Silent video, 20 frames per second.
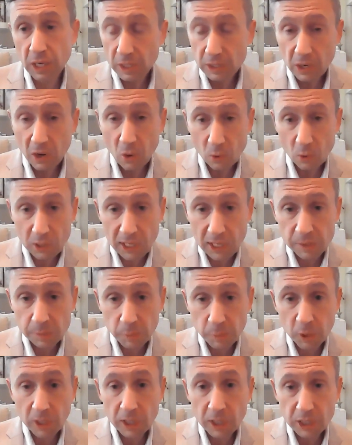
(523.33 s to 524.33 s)
No, let's
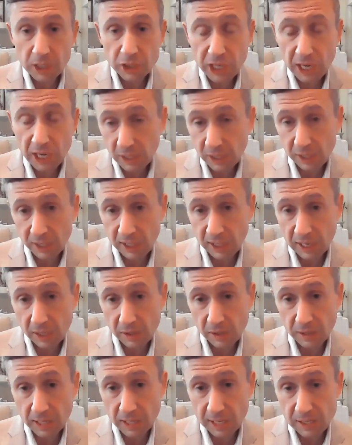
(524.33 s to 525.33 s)
put an agenda
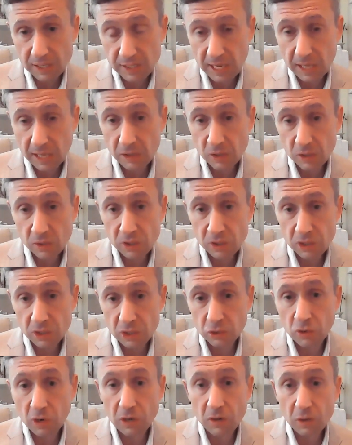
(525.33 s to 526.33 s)
together that centers the
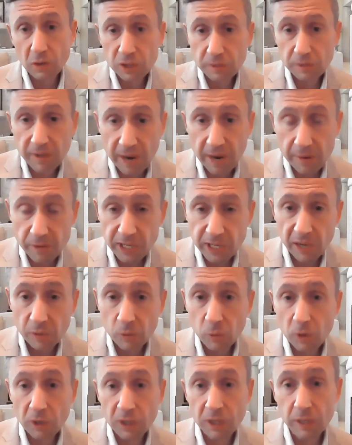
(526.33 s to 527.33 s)
struggles of everyday
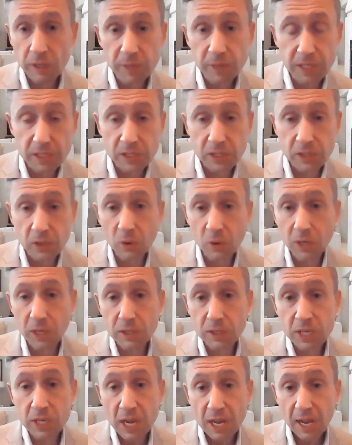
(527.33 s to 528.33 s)
working
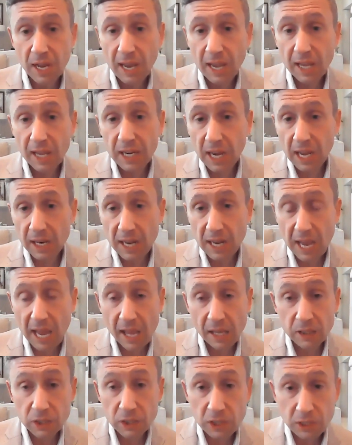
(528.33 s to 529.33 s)
Minnesotans and
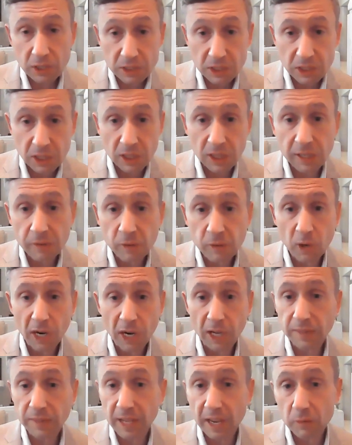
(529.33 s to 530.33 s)
actually deliver
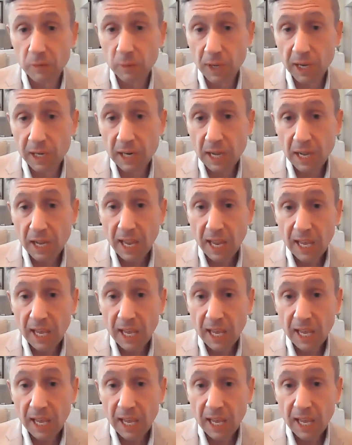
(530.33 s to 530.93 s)
on that, right?